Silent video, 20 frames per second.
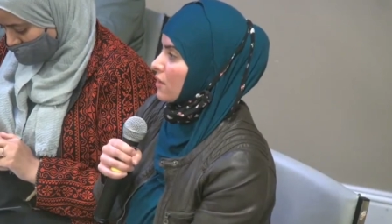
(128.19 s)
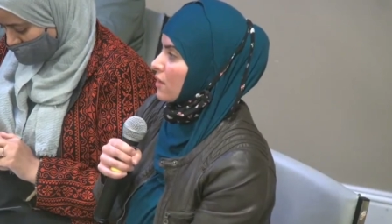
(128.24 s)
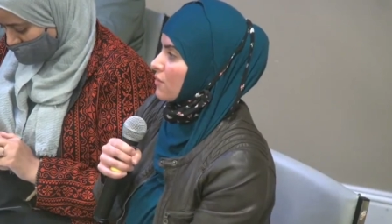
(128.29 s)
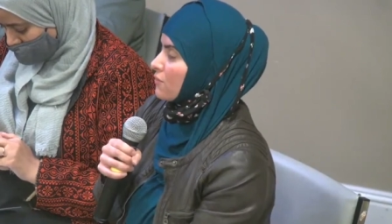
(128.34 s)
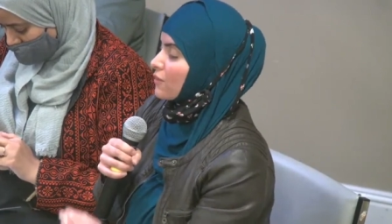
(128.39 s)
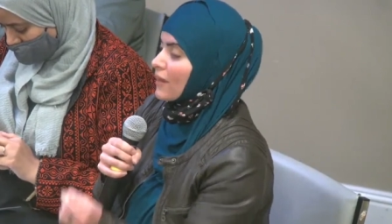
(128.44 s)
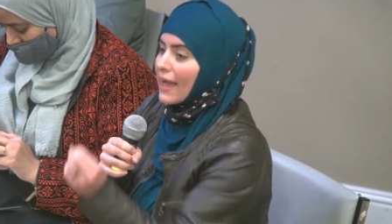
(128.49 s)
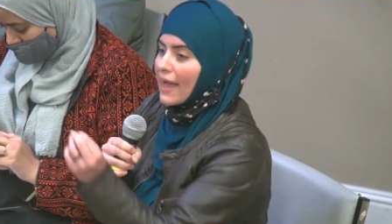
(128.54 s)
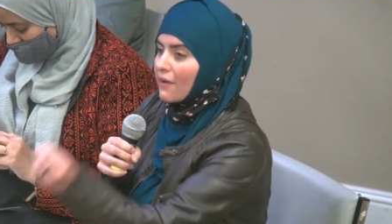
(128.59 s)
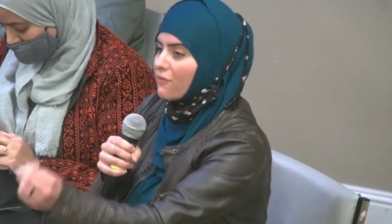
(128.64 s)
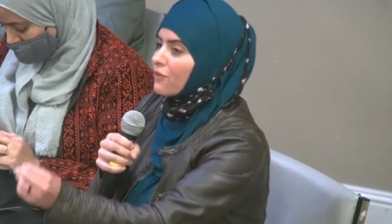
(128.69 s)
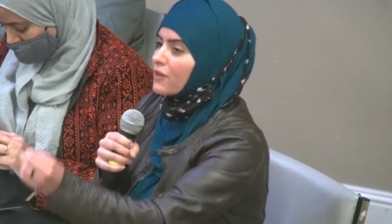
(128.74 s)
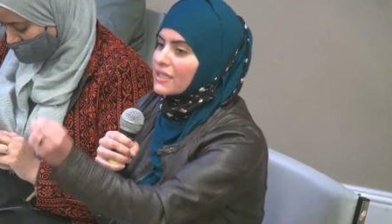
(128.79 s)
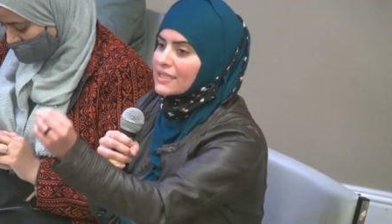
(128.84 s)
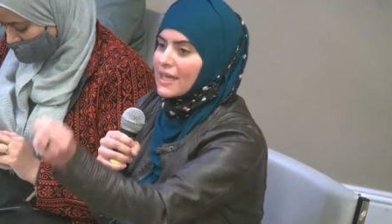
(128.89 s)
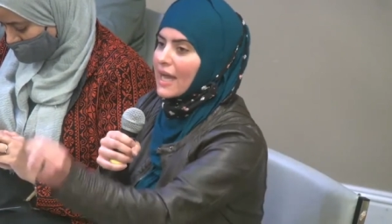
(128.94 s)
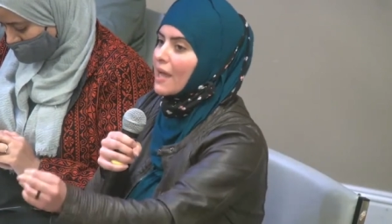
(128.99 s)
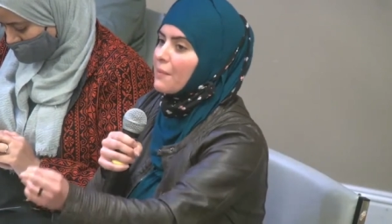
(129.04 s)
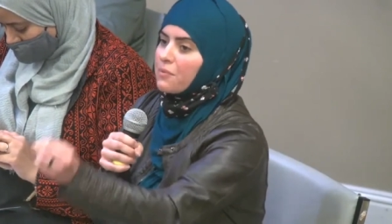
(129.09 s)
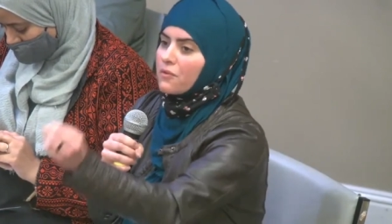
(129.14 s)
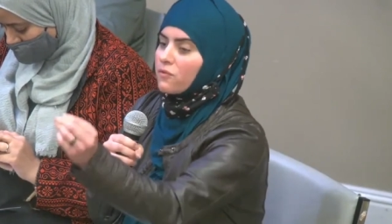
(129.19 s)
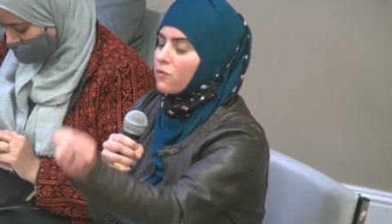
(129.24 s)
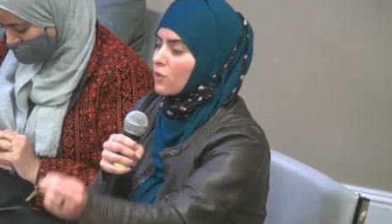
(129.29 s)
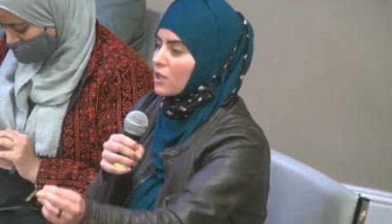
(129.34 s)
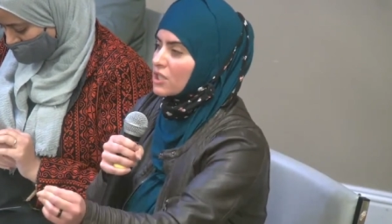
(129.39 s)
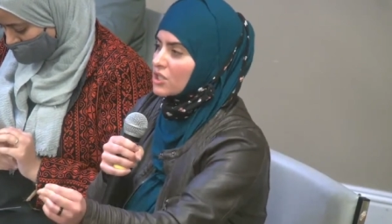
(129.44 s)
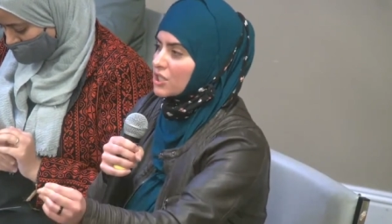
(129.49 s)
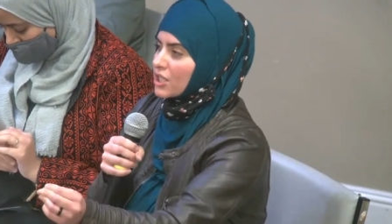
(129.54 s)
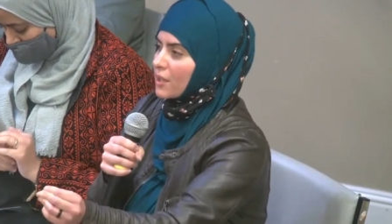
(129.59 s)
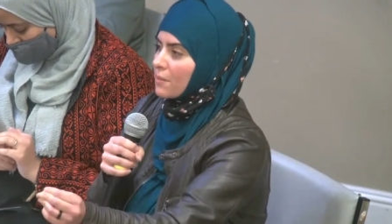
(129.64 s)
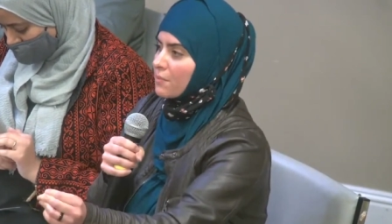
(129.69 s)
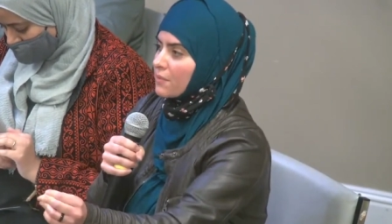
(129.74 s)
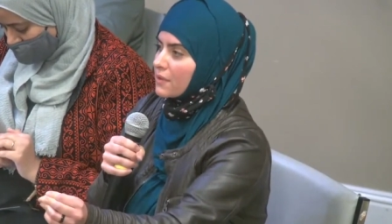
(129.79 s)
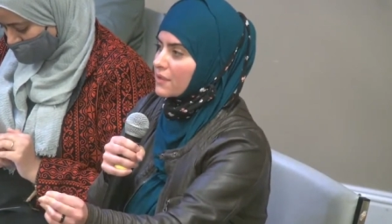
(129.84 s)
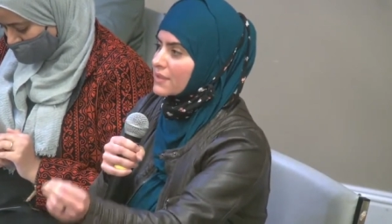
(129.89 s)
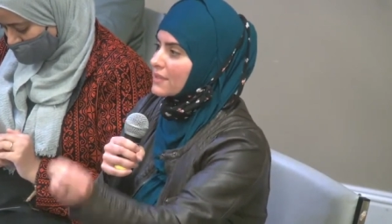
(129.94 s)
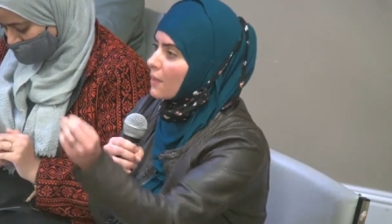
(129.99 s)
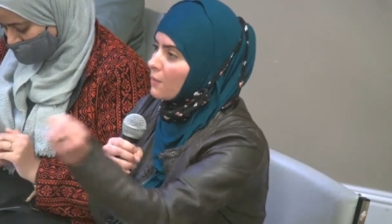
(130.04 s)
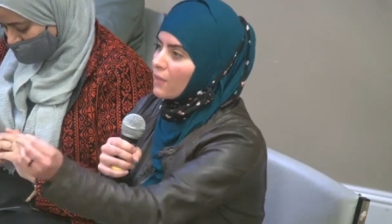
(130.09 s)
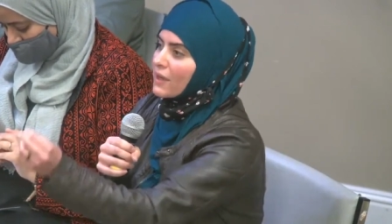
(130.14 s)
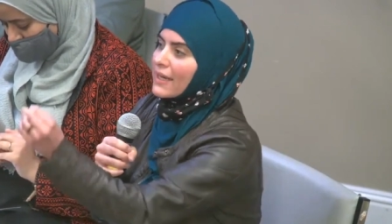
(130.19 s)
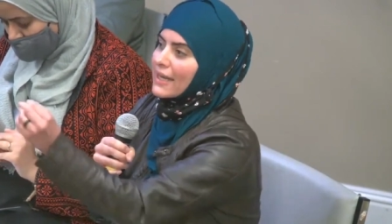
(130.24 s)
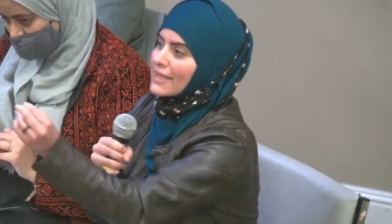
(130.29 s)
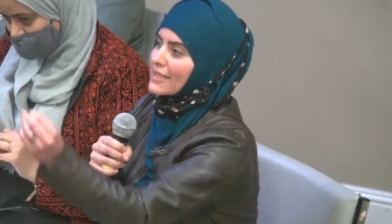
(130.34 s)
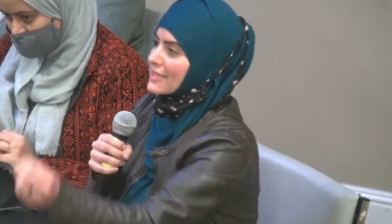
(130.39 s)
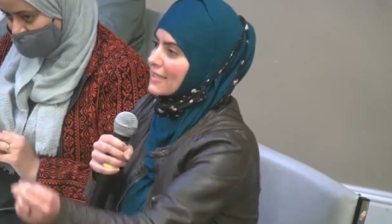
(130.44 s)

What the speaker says: For every type of worship, someone has